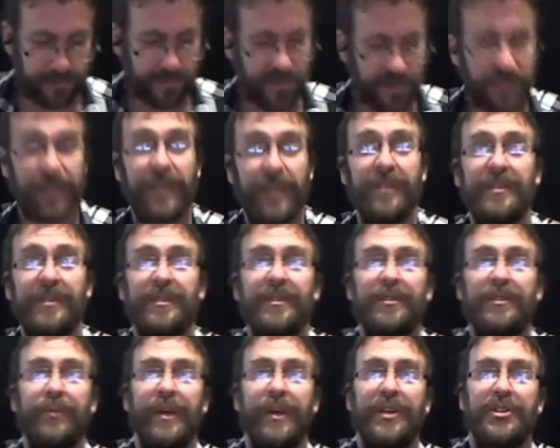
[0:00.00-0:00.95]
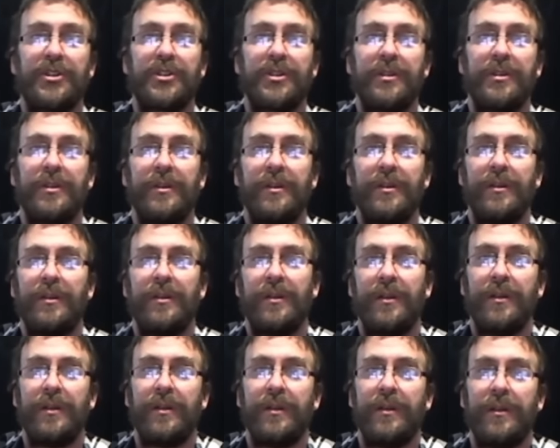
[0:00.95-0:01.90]
there's the Switch
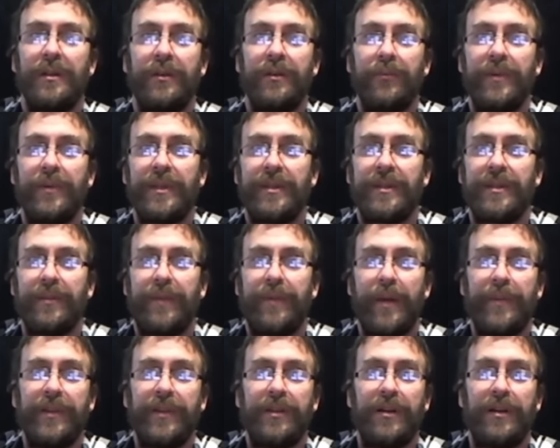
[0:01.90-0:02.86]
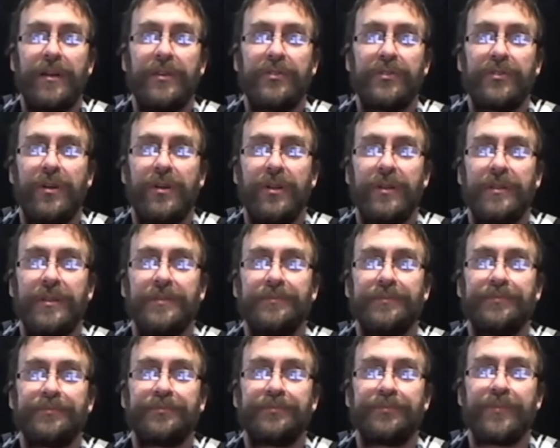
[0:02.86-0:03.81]
with the puppy dog controller.
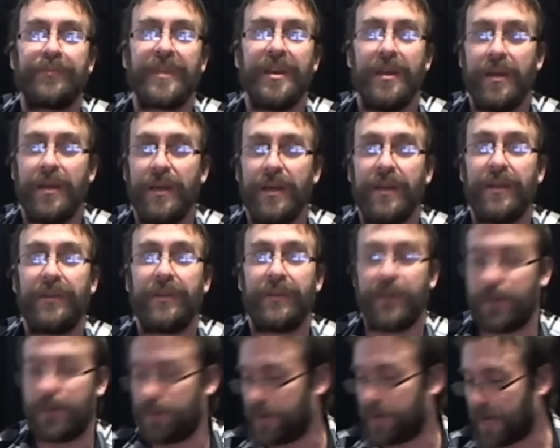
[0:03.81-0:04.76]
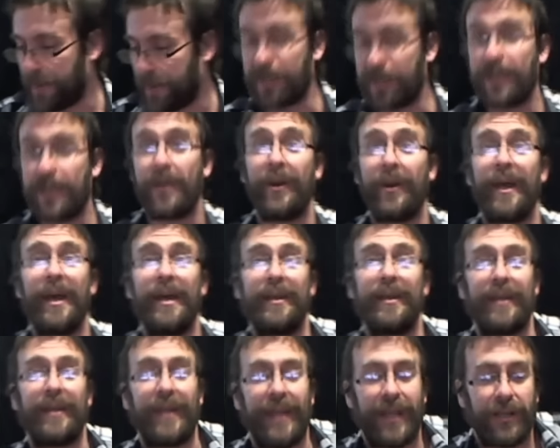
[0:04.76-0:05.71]
So I'm gonna go ahead
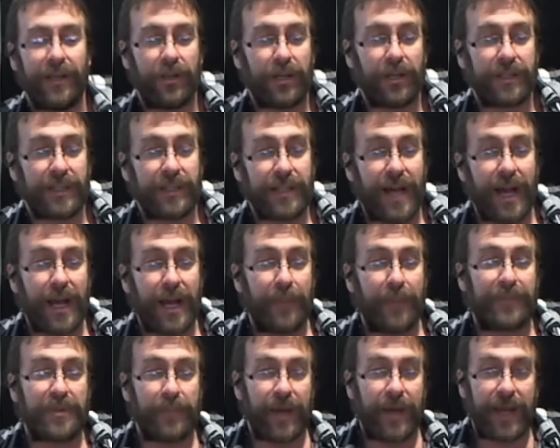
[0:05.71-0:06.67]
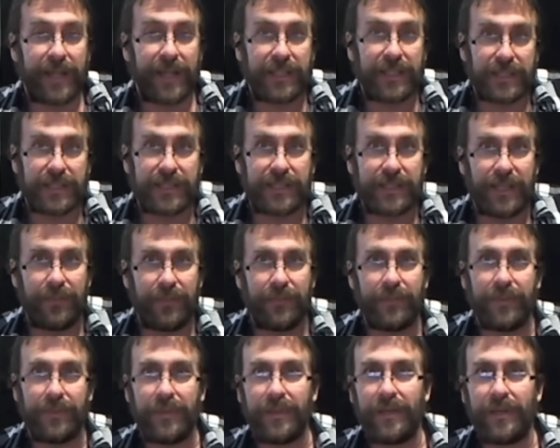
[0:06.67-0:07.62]
and hook the dock up to my system.
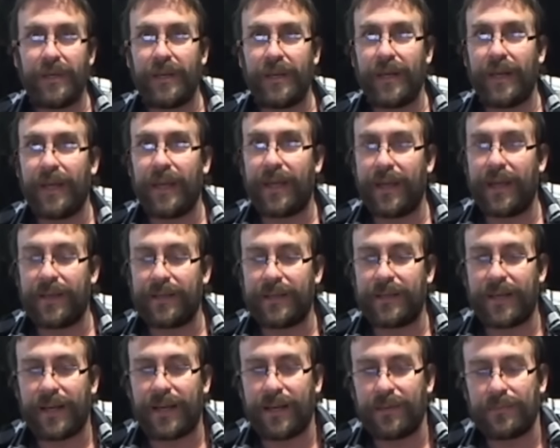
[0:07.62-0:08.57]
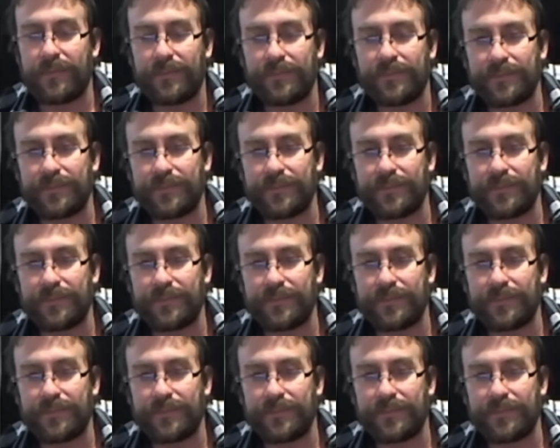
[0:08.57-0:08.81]
And, um,